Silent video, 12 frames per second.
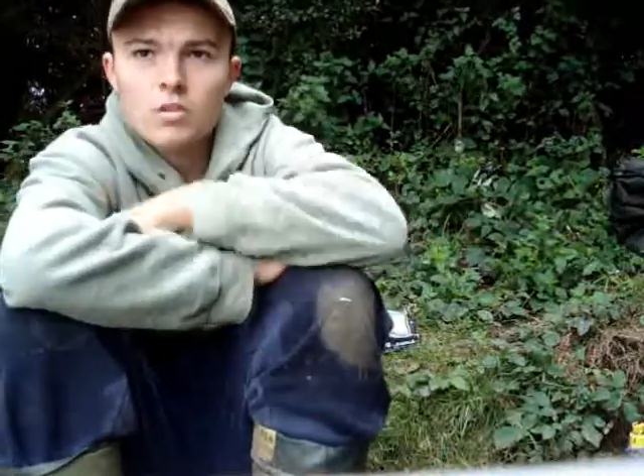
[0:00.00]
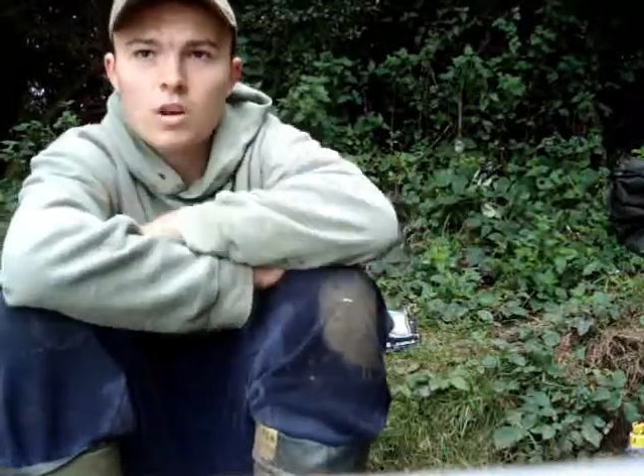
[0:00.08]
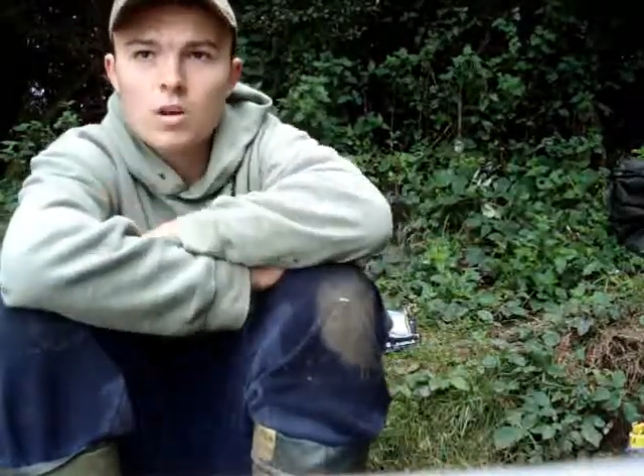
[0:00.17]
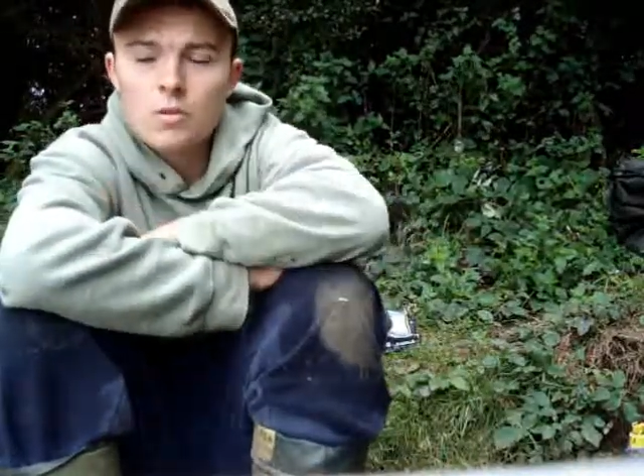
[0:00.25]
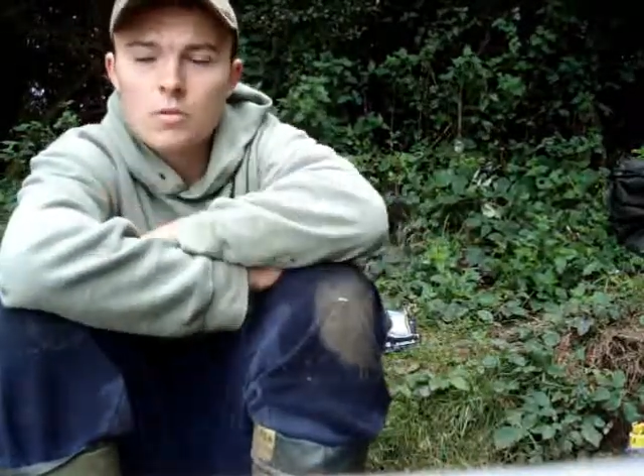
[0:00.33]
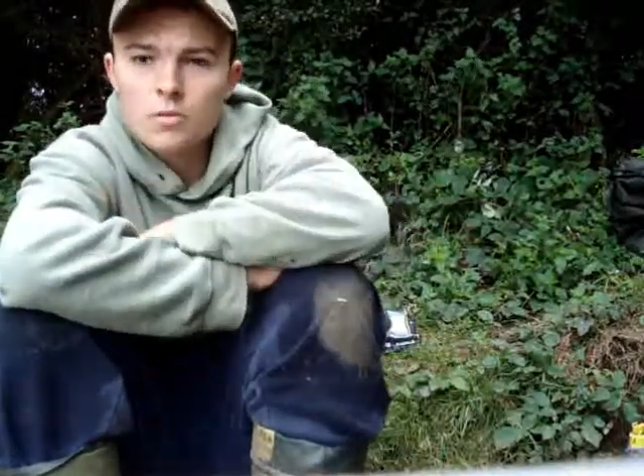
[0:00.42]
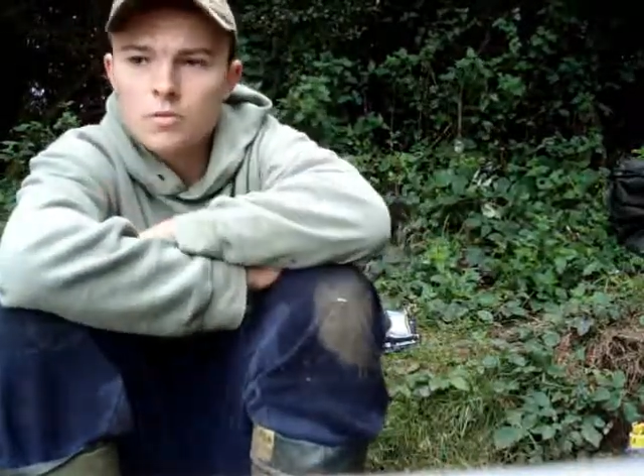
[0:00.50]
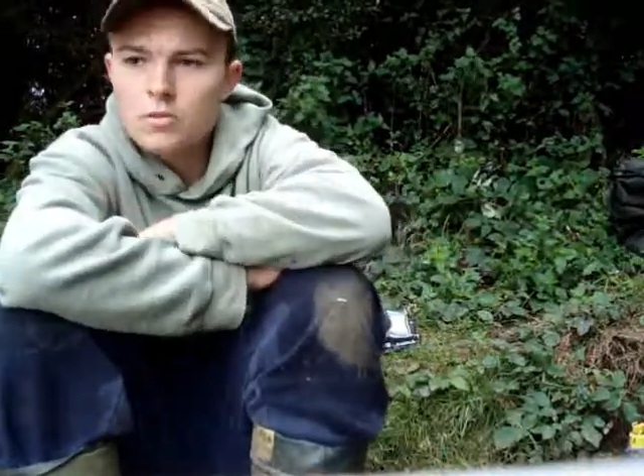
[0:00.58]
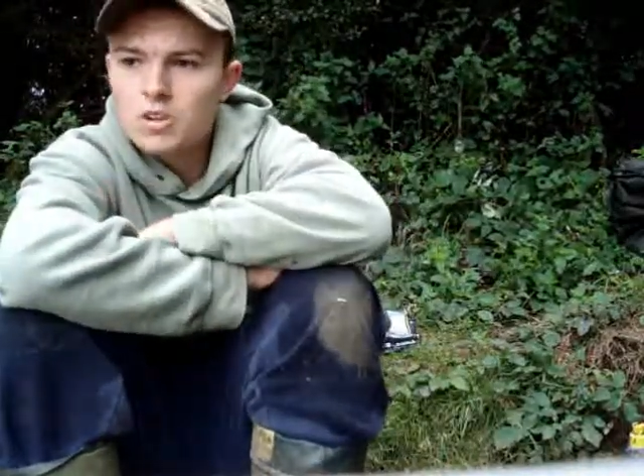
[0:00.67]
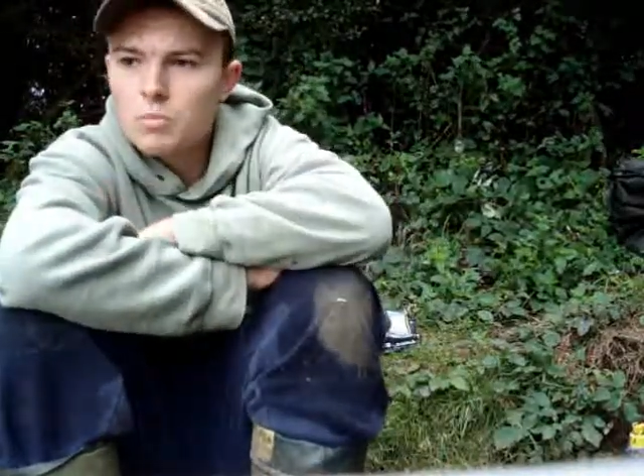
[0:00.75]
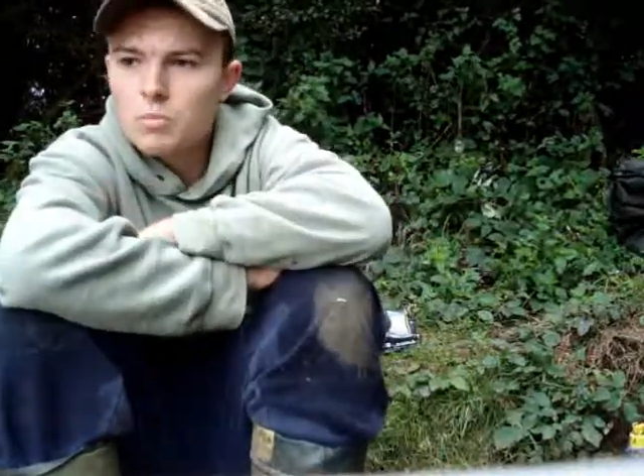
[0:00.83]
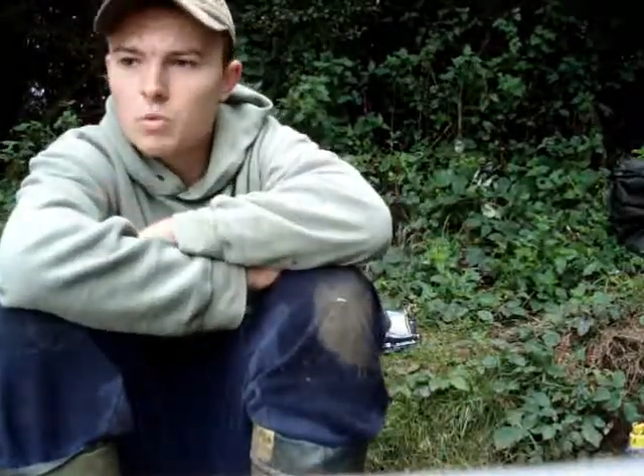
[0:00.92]
hole through
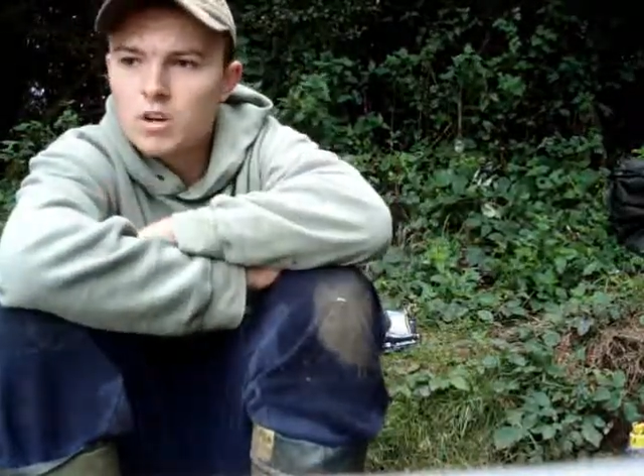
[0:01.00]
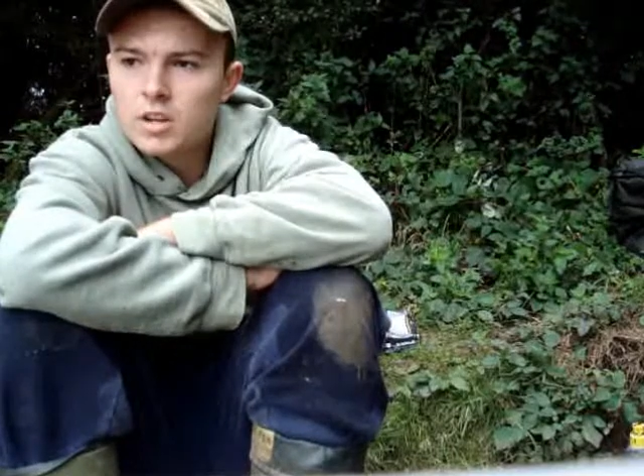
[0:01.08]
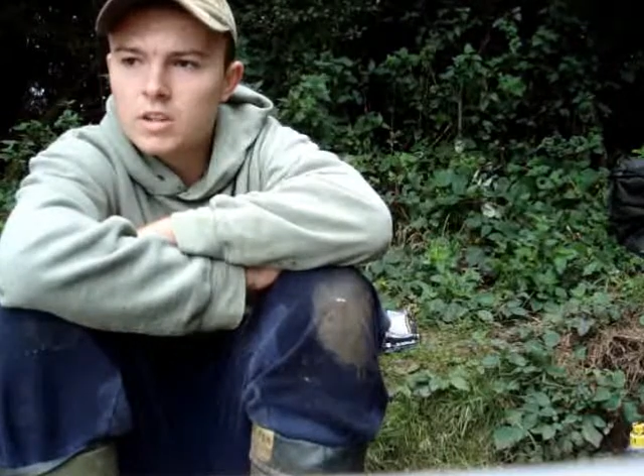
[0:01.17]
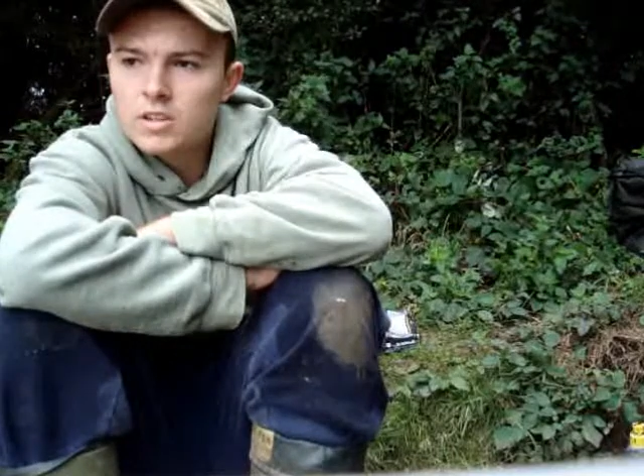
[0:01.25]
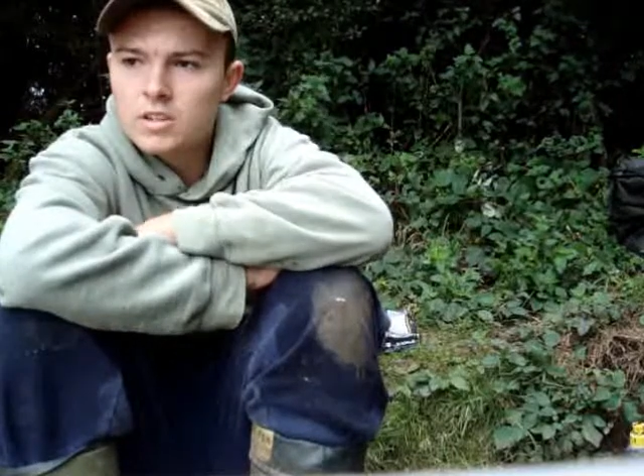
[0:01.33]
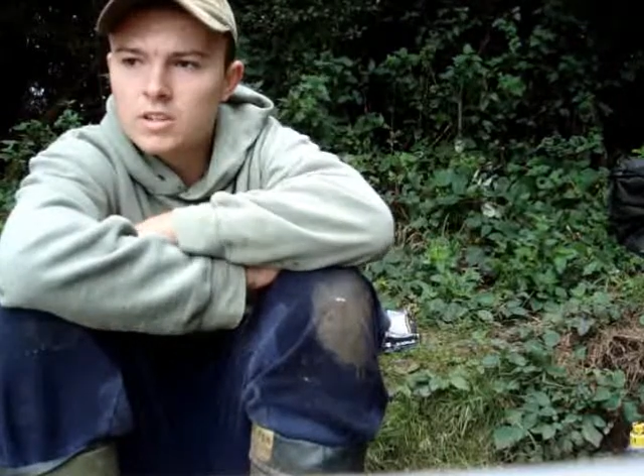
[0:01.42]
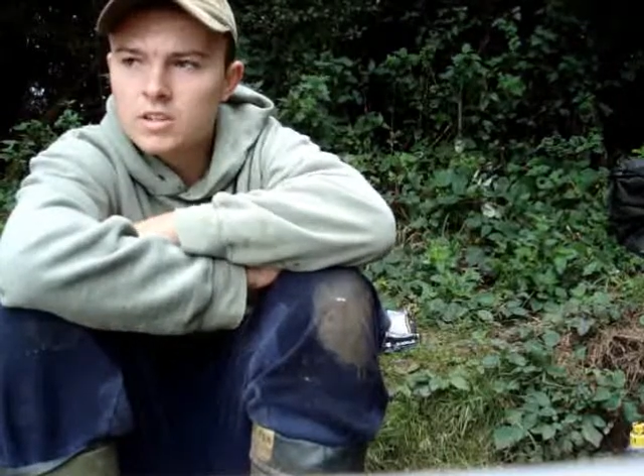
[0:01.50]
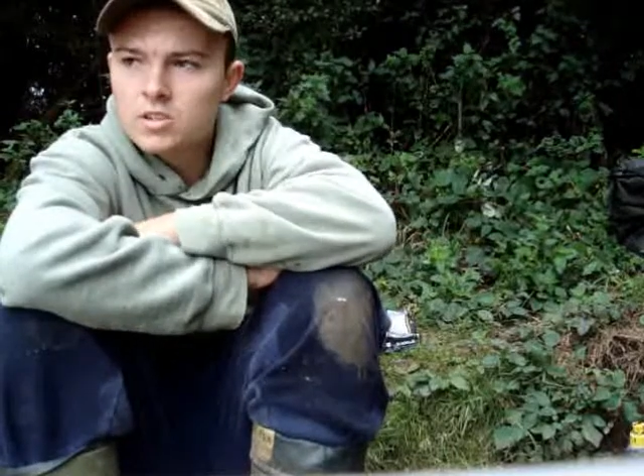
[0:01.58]
each ballie just